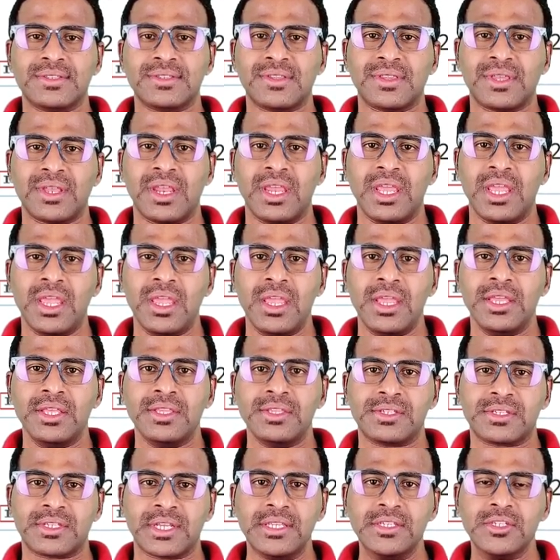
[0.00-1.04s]
3
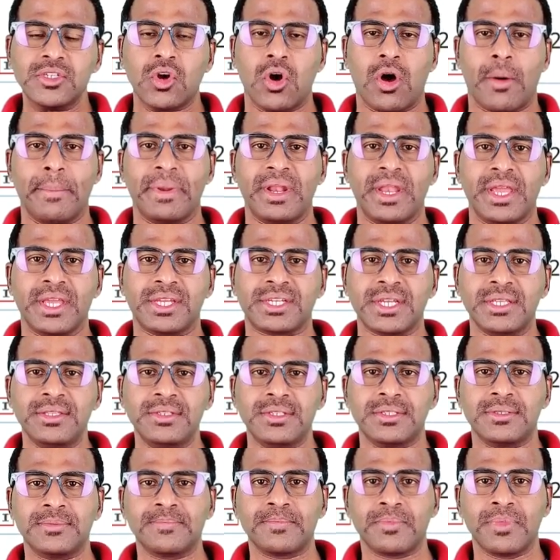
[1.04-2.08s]
instance
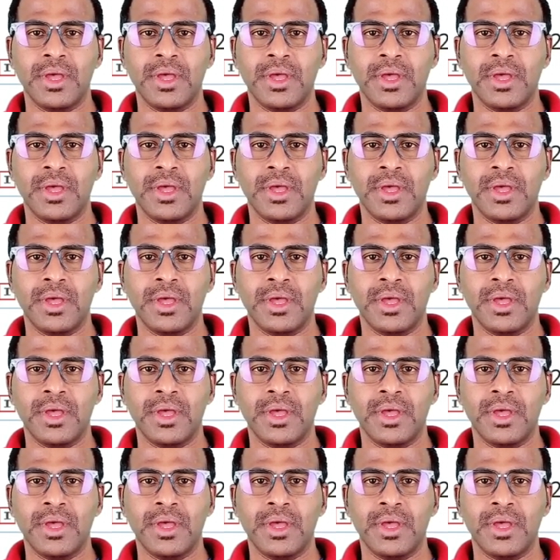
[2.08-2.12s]
combinations,